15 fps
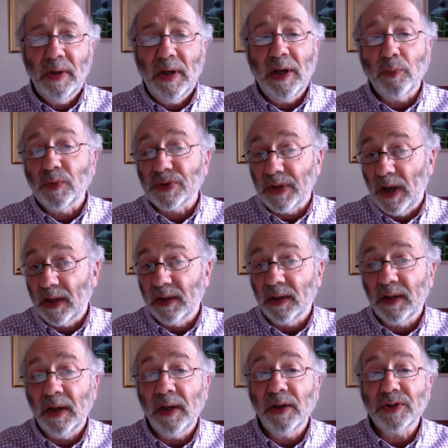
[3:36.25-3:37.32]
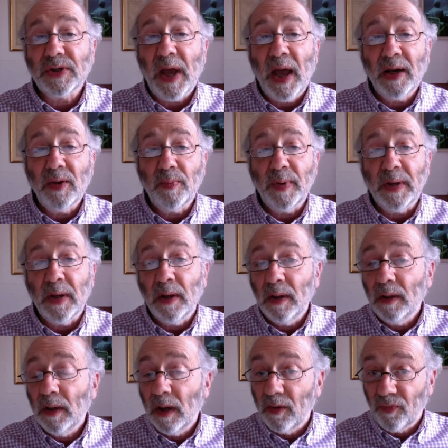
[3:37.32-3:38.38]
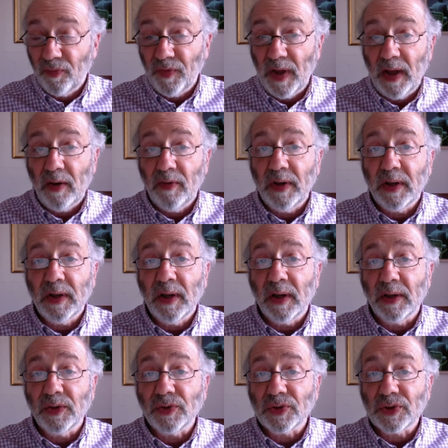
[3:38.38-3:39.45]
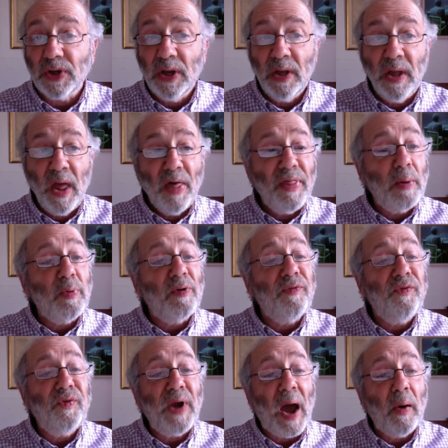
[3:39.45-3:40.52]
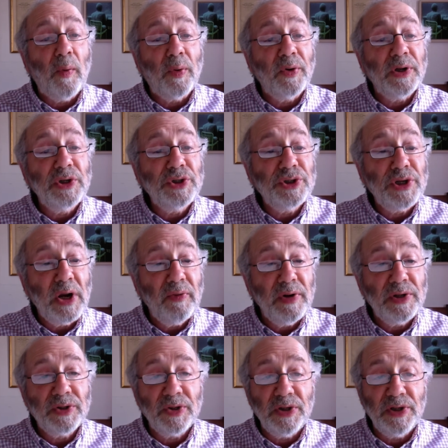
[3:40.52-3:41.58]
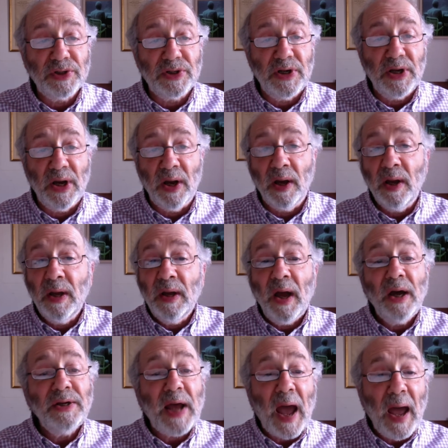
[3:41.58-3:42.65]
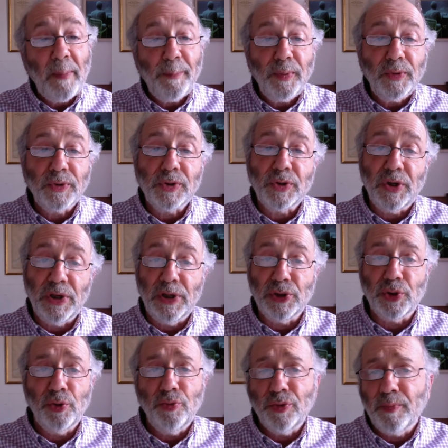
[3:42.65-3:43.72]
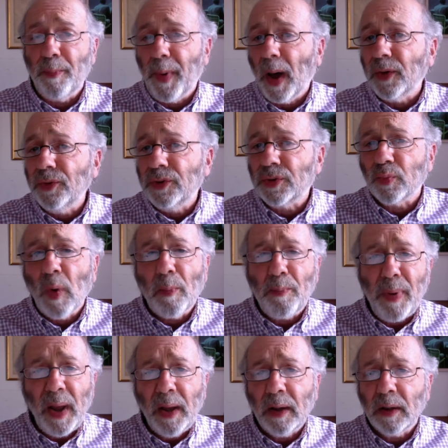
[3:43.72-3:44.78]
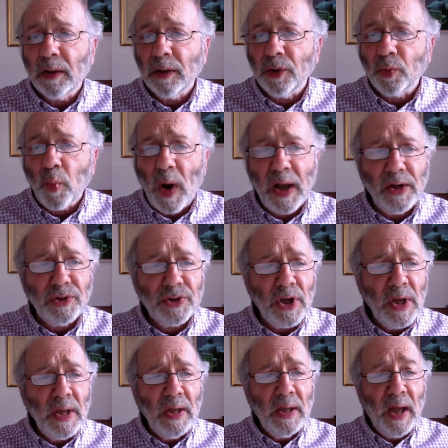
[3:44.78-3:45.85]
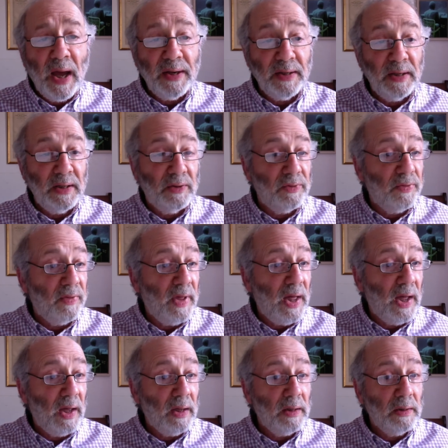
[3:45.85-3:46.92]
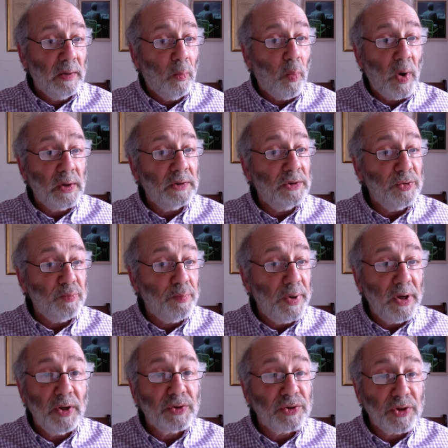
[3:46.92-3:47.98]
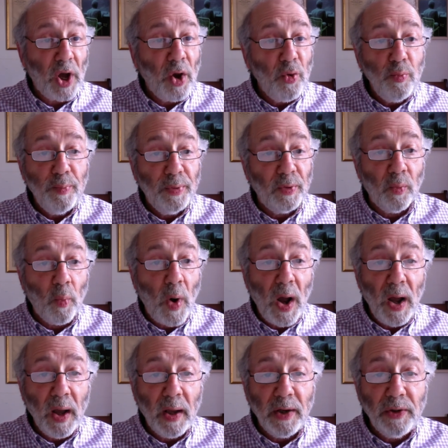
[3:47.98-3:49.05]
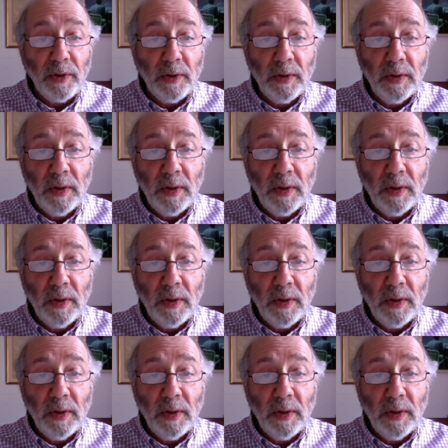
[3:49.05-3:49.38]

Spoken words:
It was like a king's canopy, a fairy king's. There were flowering cherry trees near, and apple trees whose buds were pink and white, and here and there one had burst open wide.